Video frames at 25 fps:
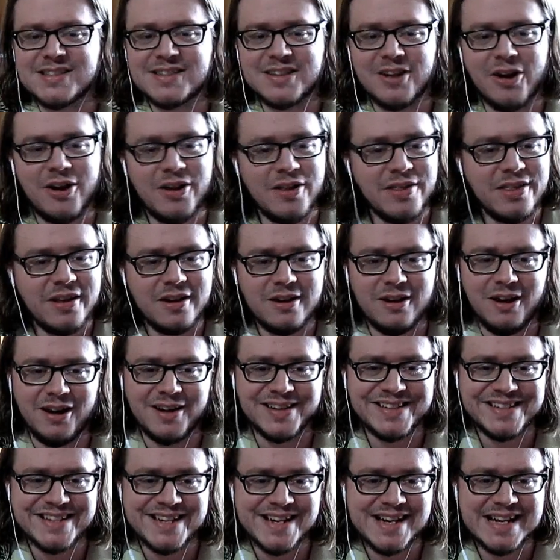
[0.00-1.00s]
all the
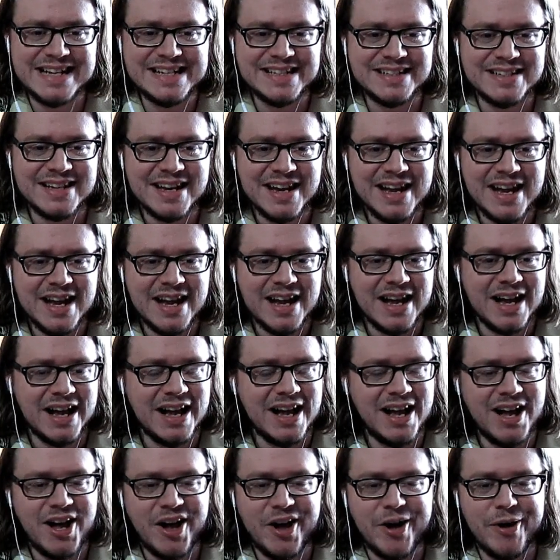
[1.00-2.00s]
content
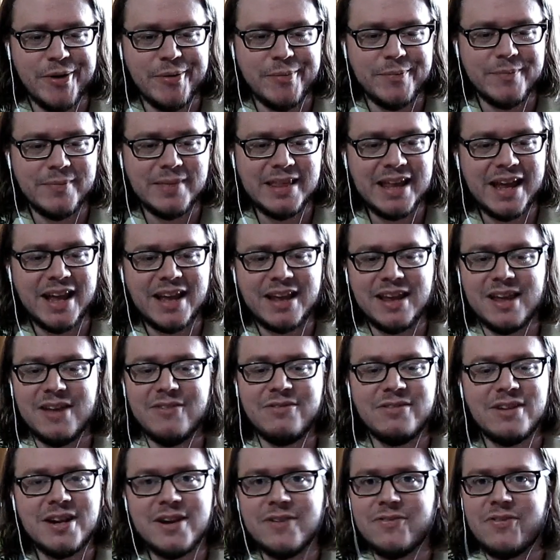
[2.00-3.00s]
Like
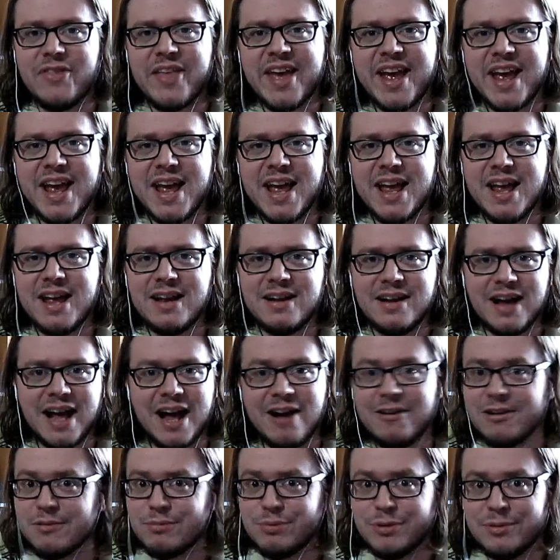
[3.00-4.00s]
even if they
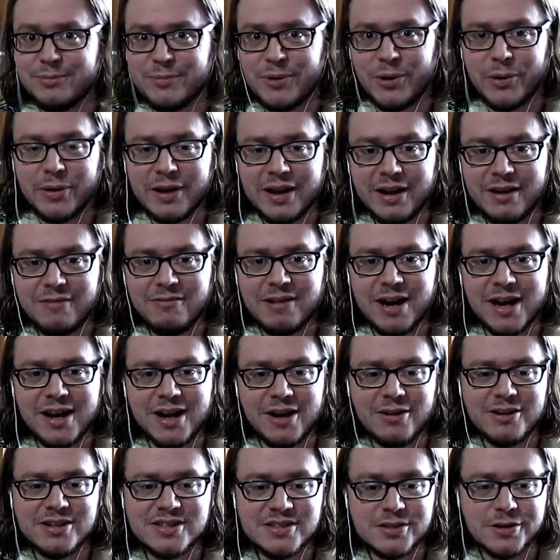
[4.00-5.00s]
aren't promoting right
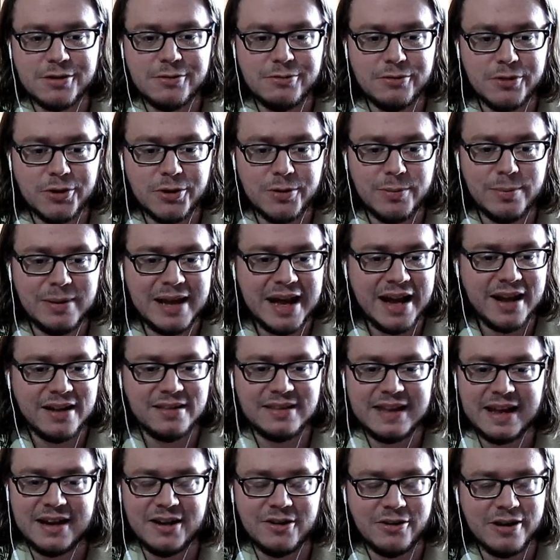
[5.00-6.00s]
now as a group, like
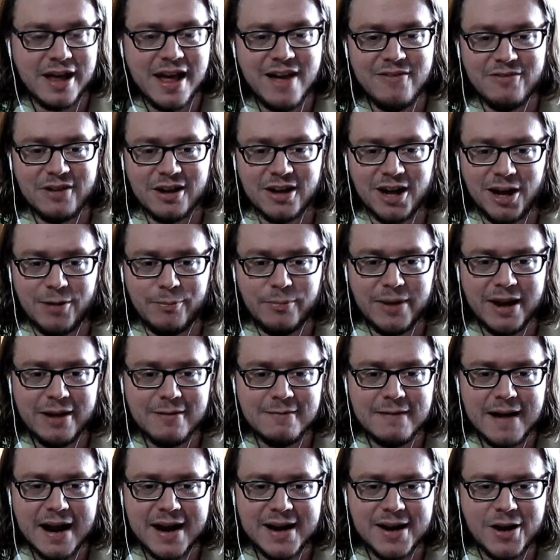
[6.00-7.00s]
they don't have a comeback
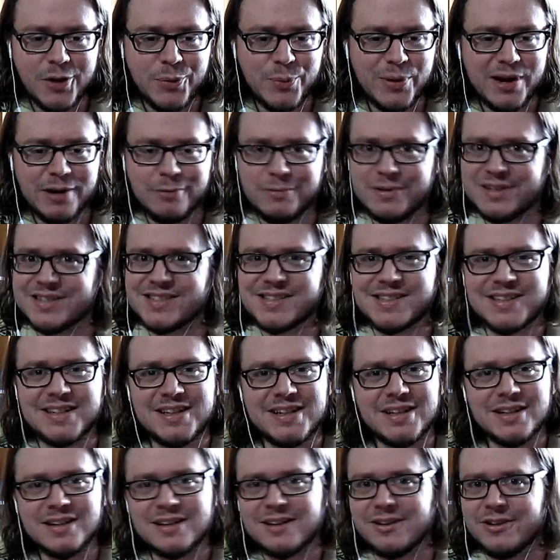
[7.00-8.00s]
right now, but we
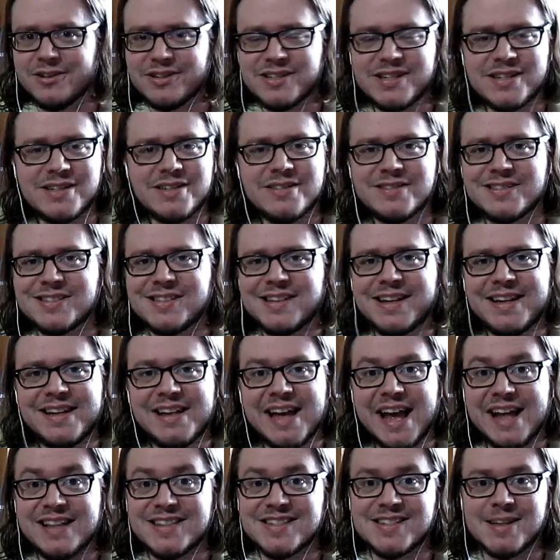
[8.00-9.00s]
still continuously
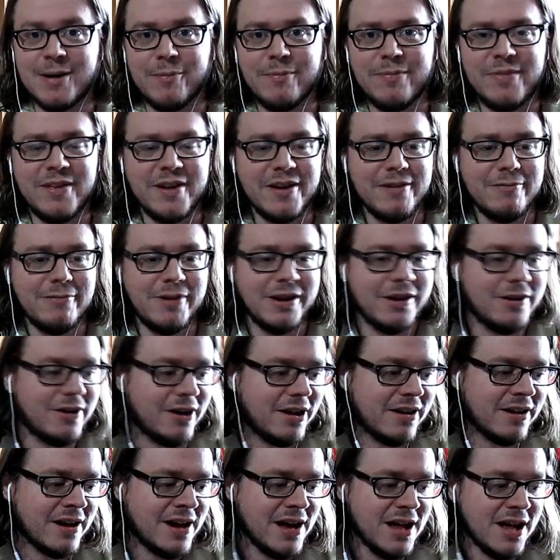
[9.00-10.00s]
get something. We
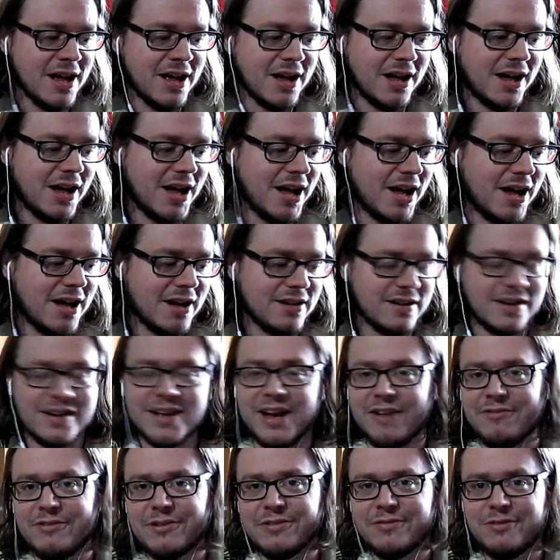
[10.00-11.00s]
got a
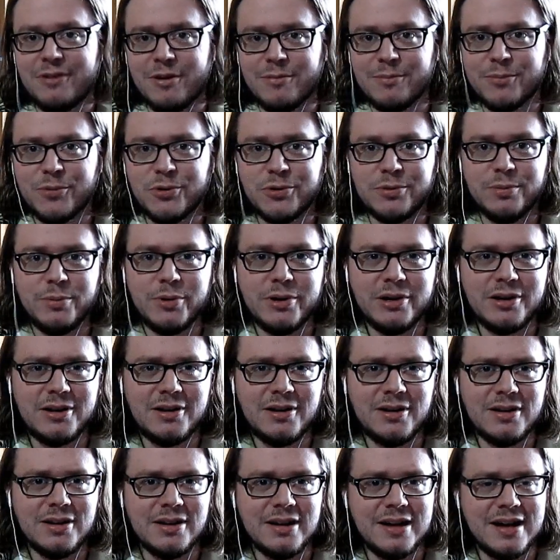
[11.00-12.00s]
cover from
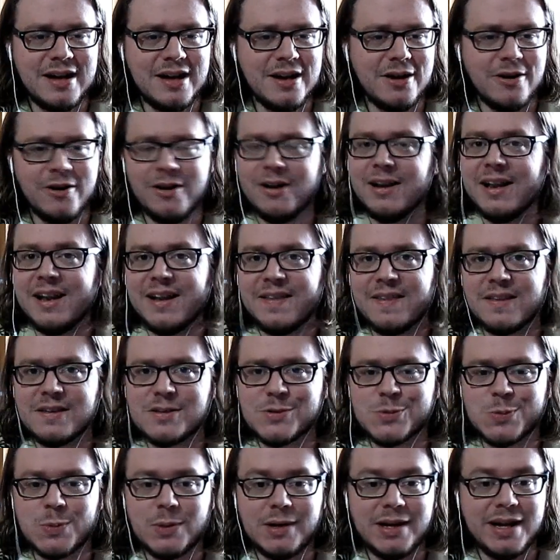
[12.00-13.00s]
Moonbyul earlier
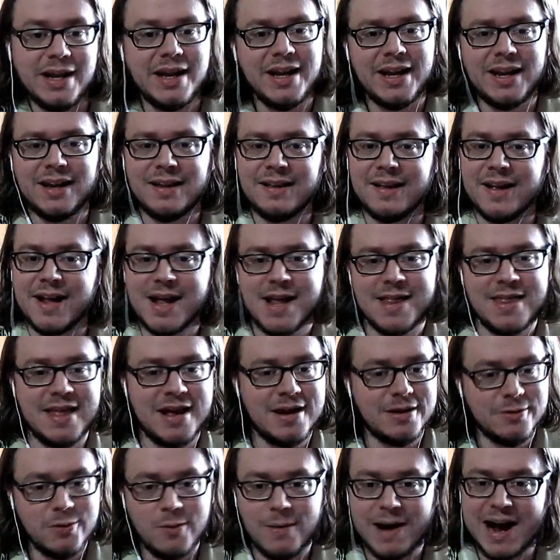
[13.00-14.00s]
this week,
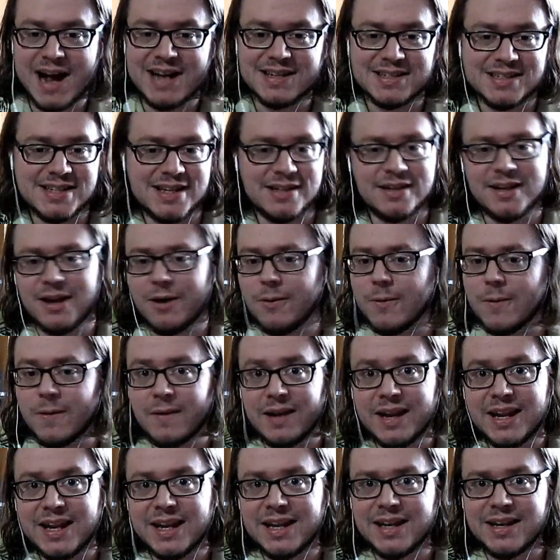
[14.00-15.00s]
then Hwasa, now
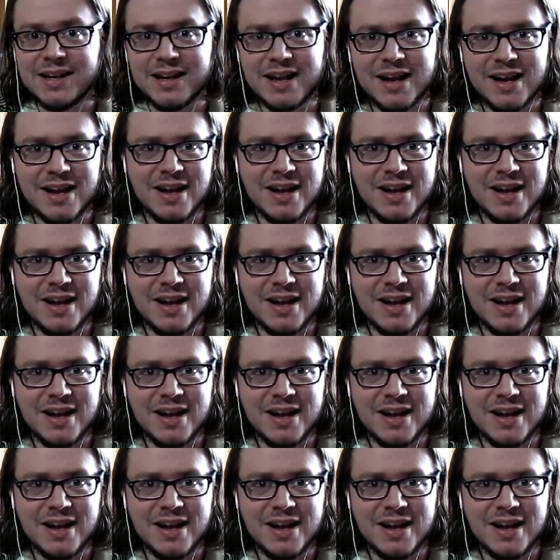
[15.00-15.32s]
Wheein.